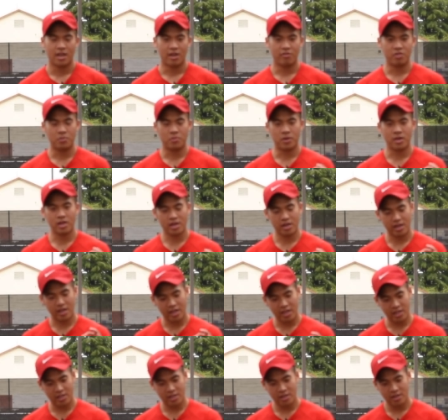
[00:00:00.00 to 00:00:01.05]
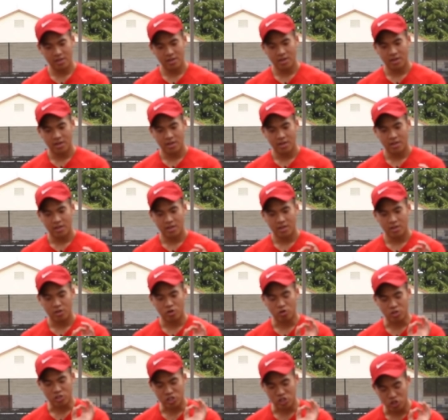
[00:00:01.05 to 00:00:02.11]
If you put it in
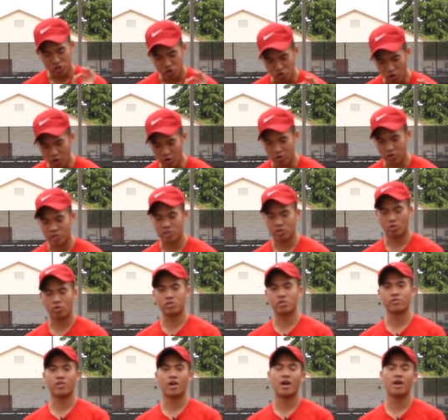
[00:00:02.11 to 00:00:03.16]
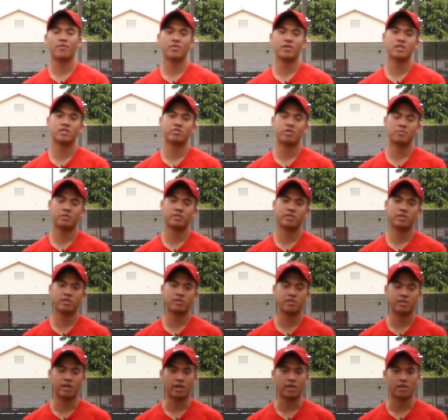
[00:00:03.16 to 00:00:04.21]
your, draw your source of confidence from your
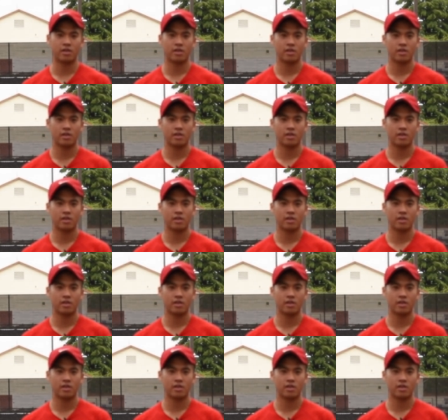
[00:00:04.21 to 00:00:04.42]
skill set,